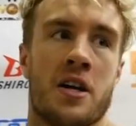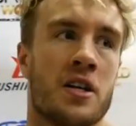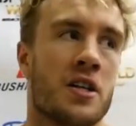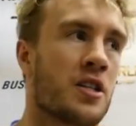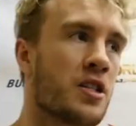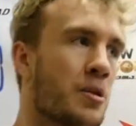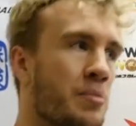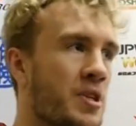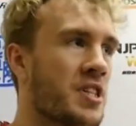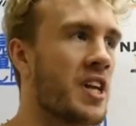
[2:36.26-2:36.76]

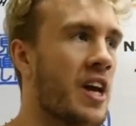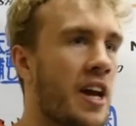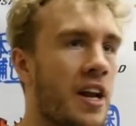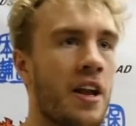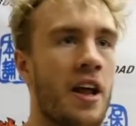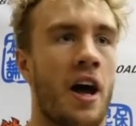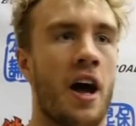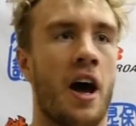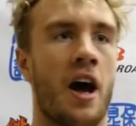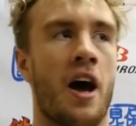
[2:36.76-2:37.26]

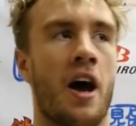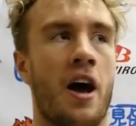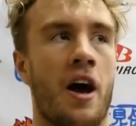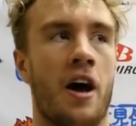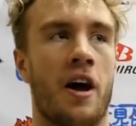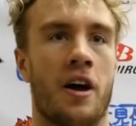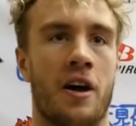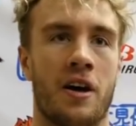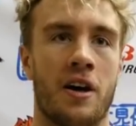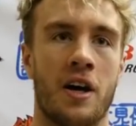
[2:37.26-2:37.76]
Simerson,
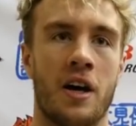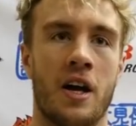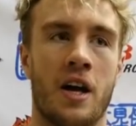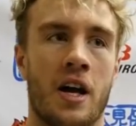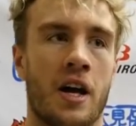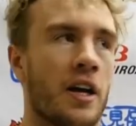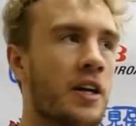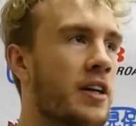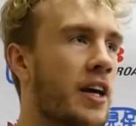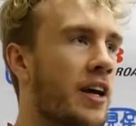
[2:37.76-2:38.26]

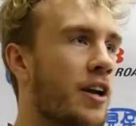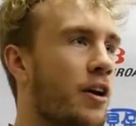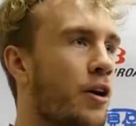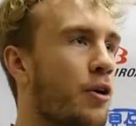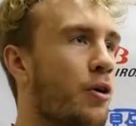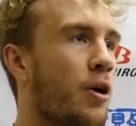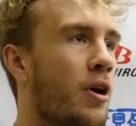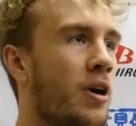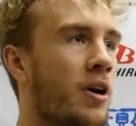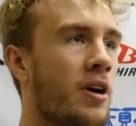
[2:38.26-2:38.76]
Gato
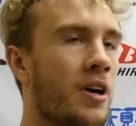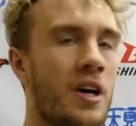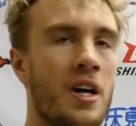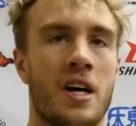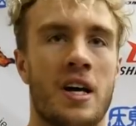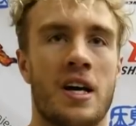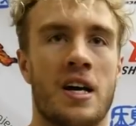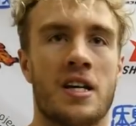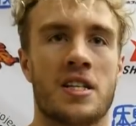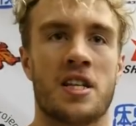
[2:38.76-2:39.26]

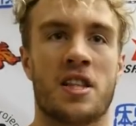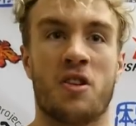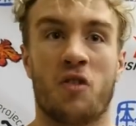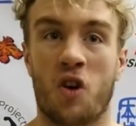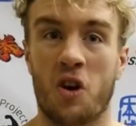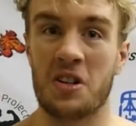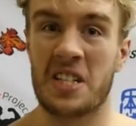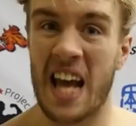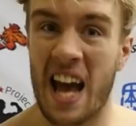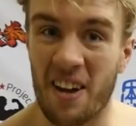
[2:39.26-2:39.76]
said the
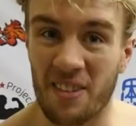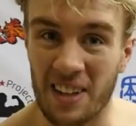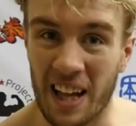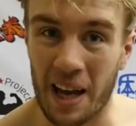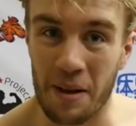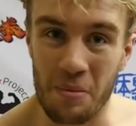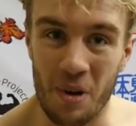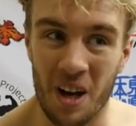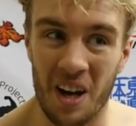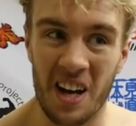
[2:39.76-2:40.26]
wrong town
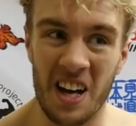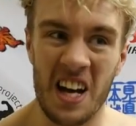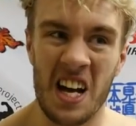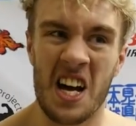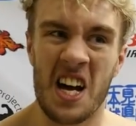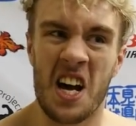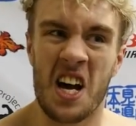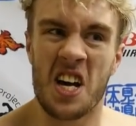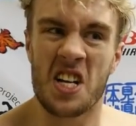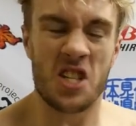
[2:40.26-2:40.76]
name.
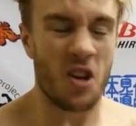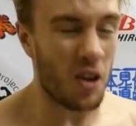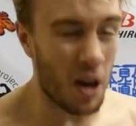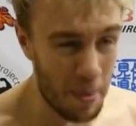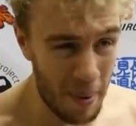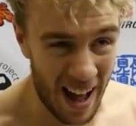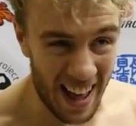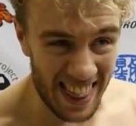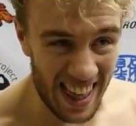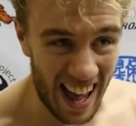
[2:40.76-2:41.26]
Sorry
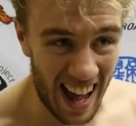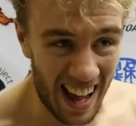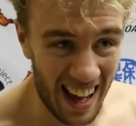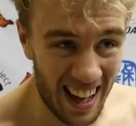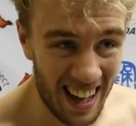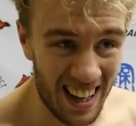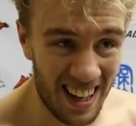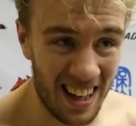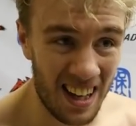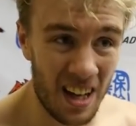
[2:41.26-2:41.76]
about that.
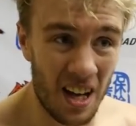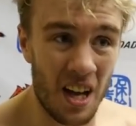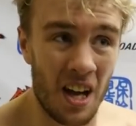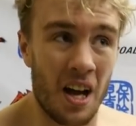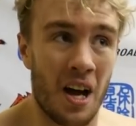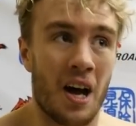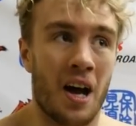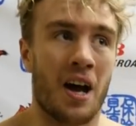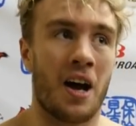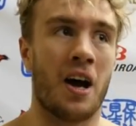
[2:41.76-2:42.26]

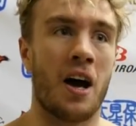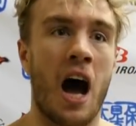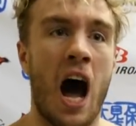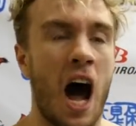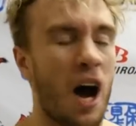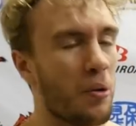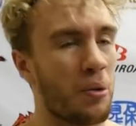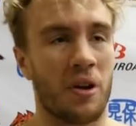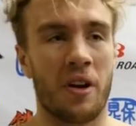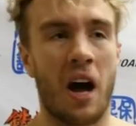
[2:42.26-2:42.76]

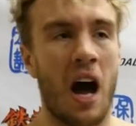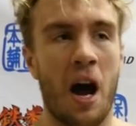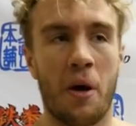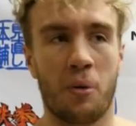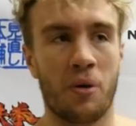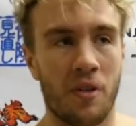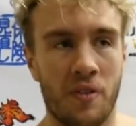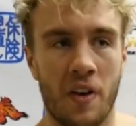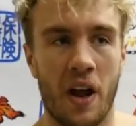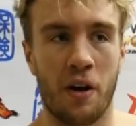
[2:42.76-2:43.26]
I would
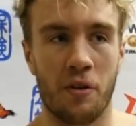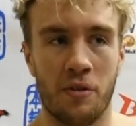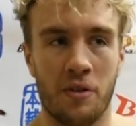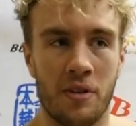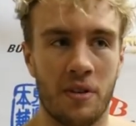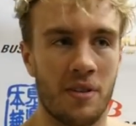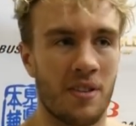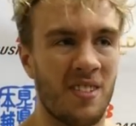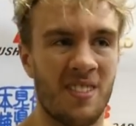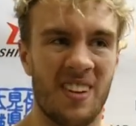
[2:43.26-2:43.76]
have known.
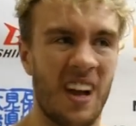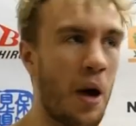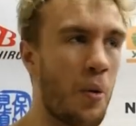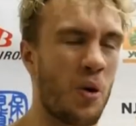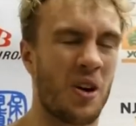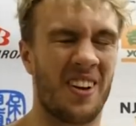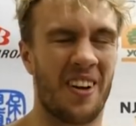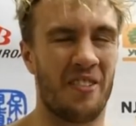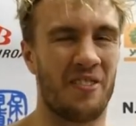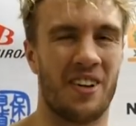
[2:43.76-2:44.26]

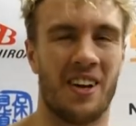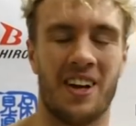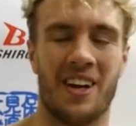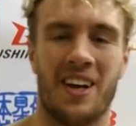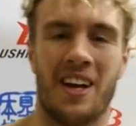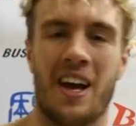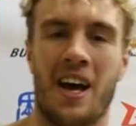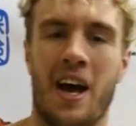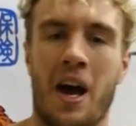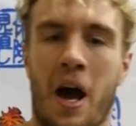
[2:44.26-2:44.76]

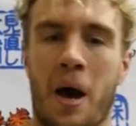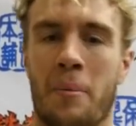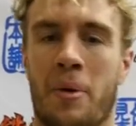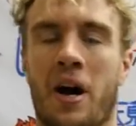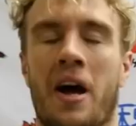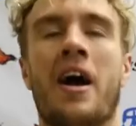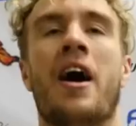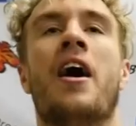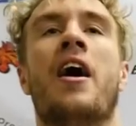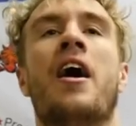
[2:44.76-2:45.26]

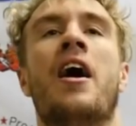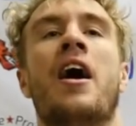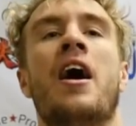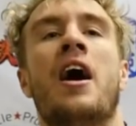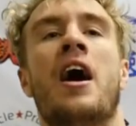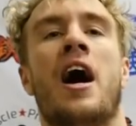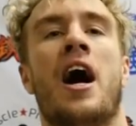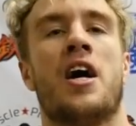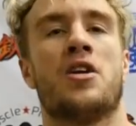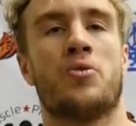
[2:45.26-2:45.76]
But
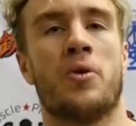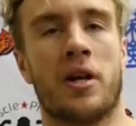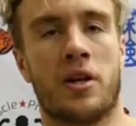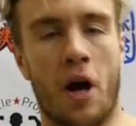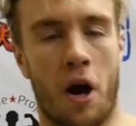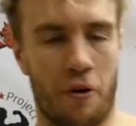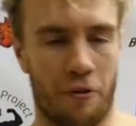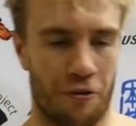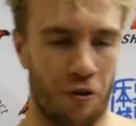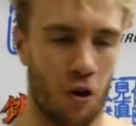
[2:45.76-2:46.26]
as we
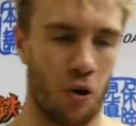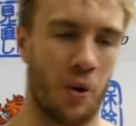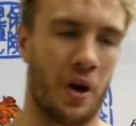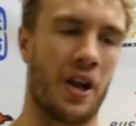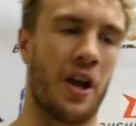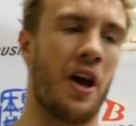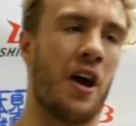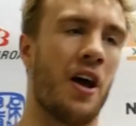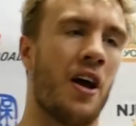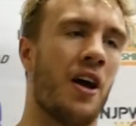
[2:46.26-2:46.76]
go forward,